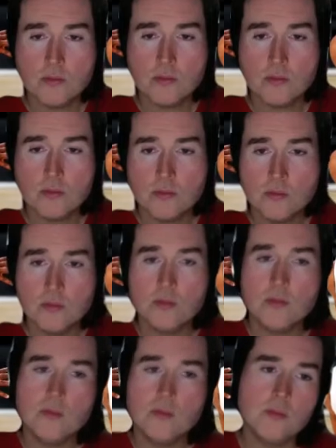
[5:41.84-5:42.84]

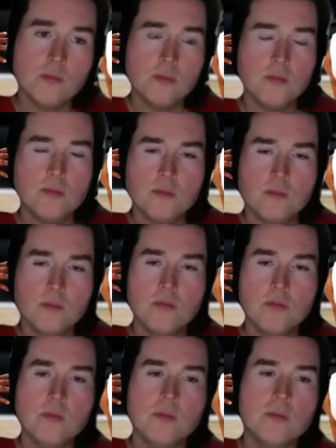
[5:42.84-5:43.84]

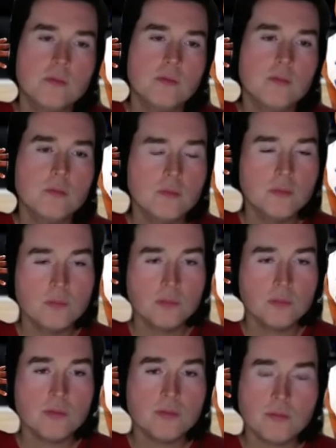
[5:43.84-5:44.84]

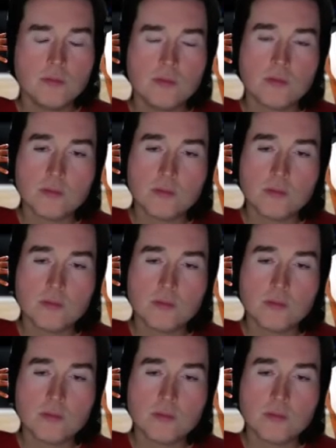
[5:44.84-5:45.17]
[no speech]